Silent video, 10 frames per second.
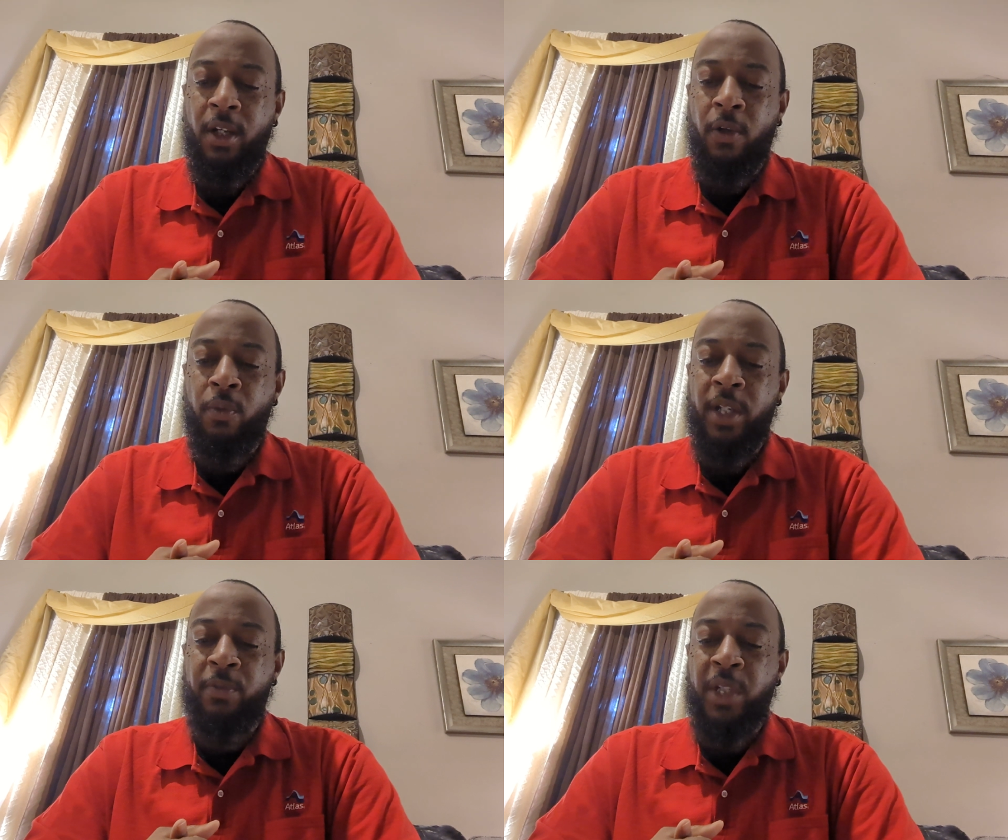
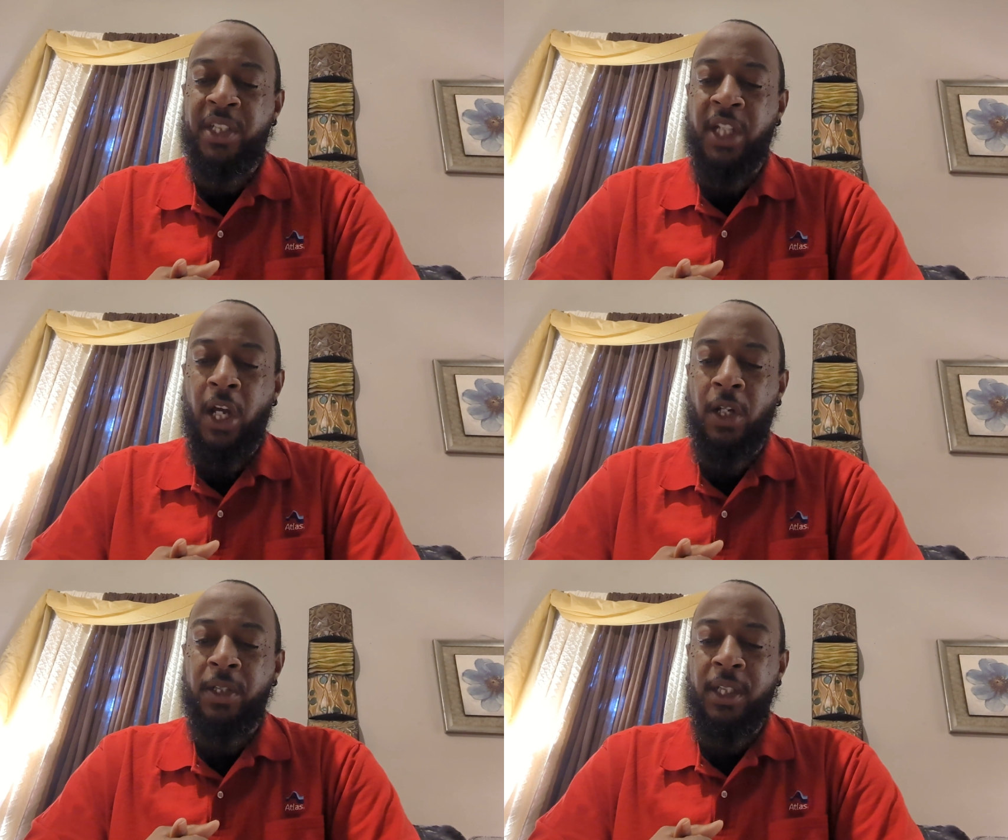when we
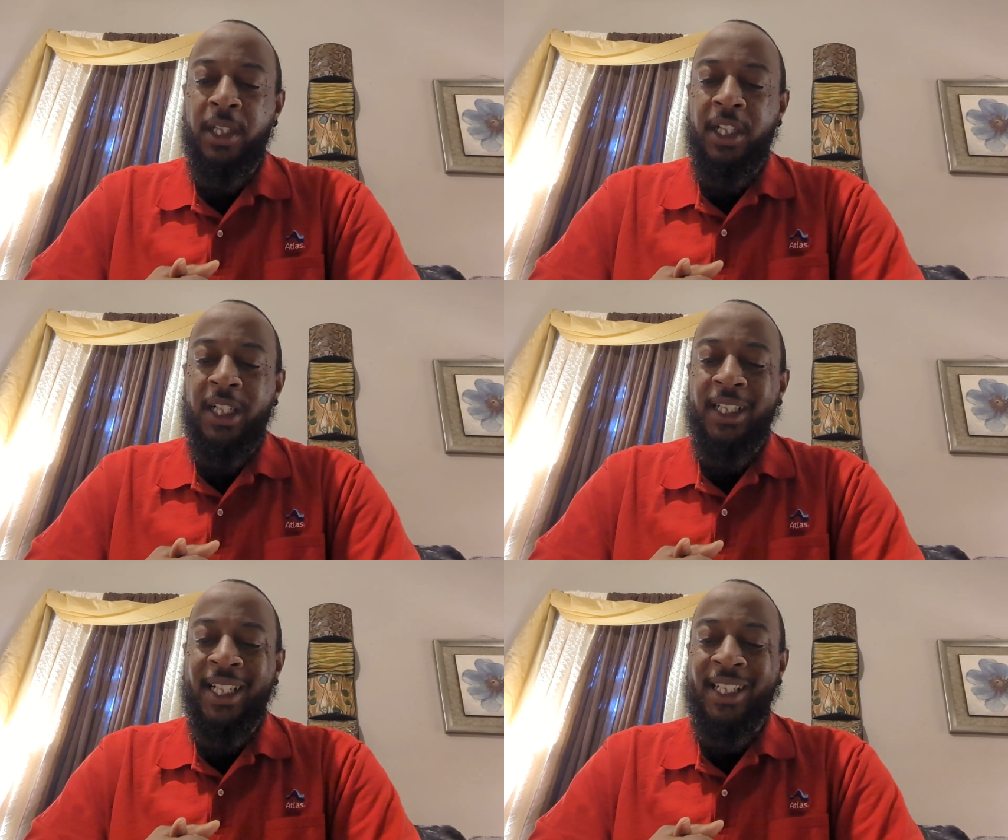saw
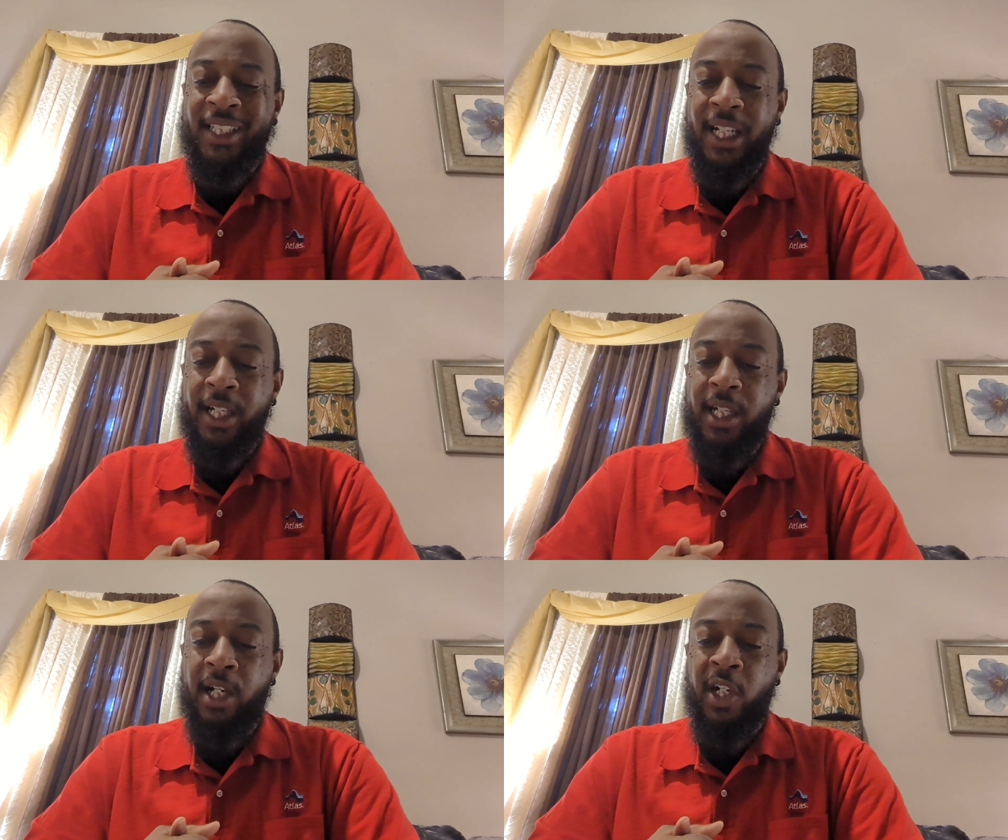thee
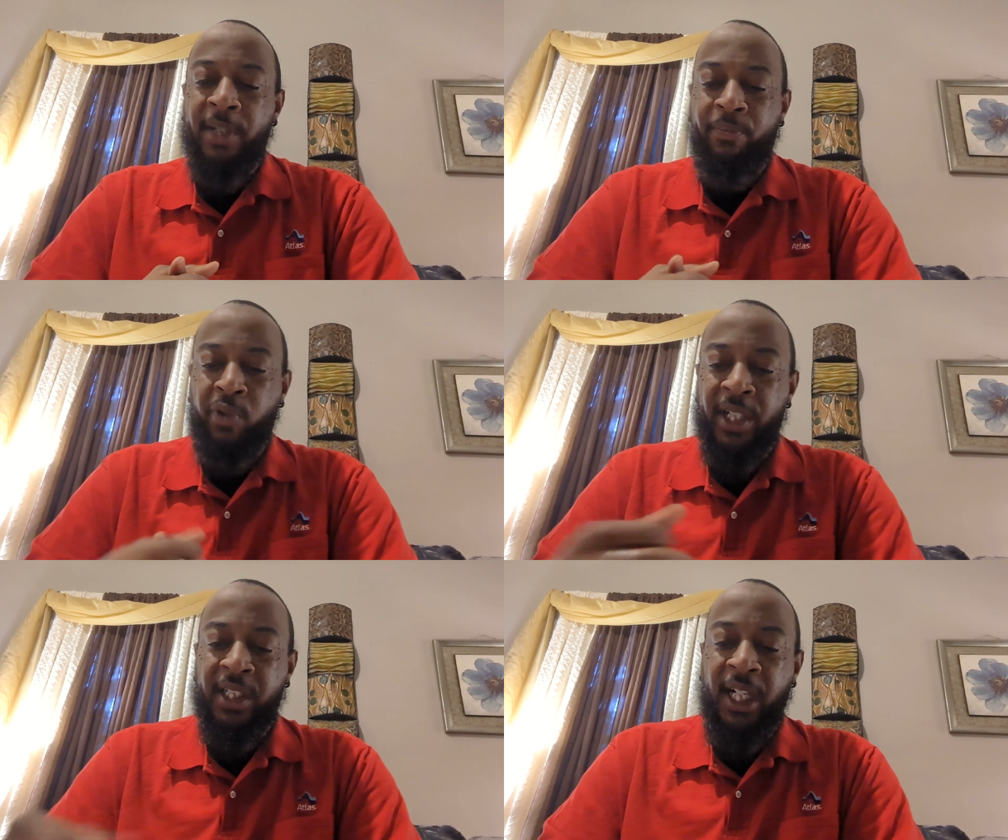sick or in
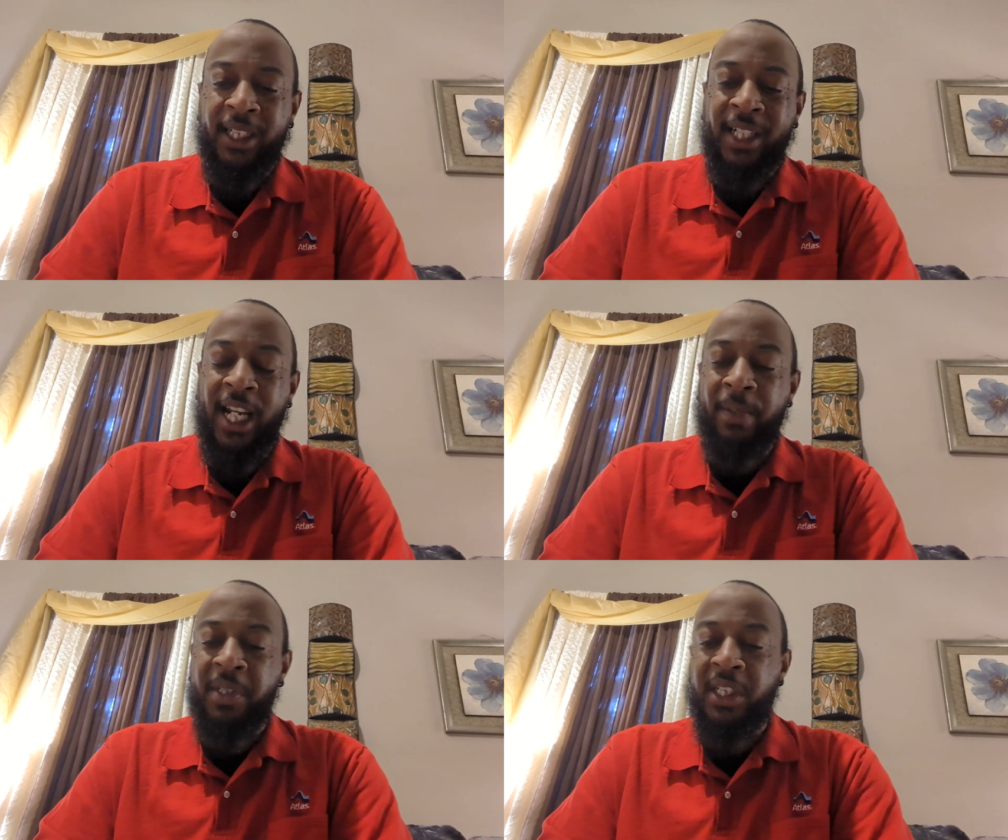prison and
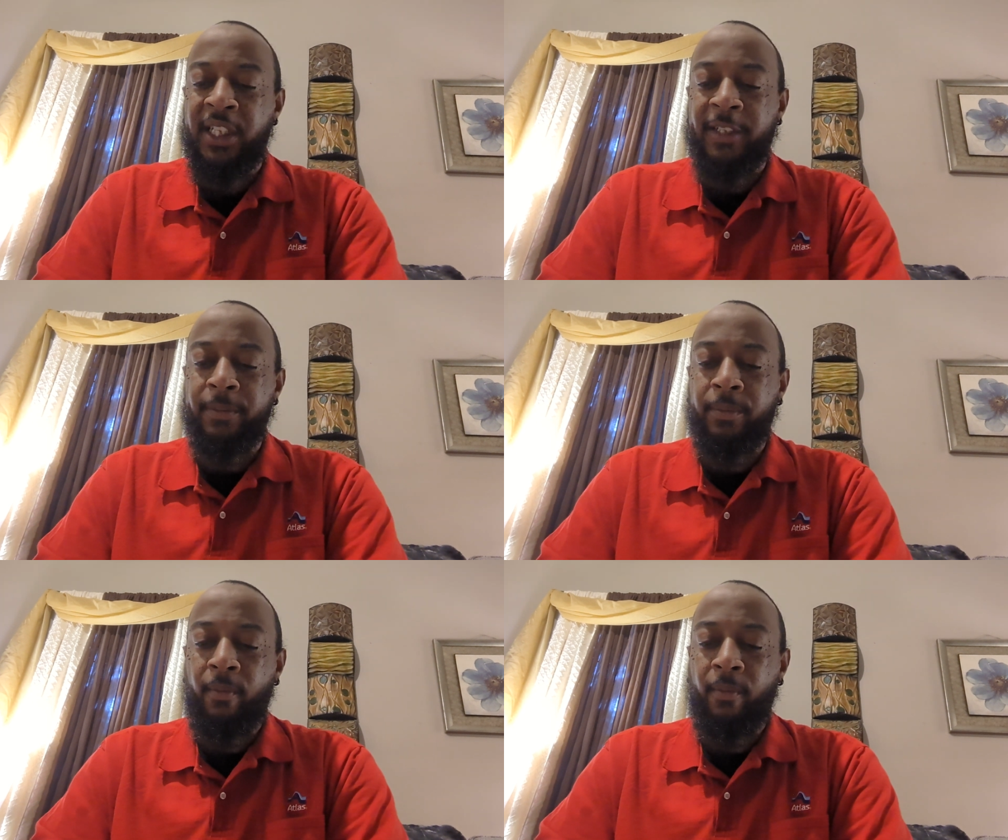came unto thee?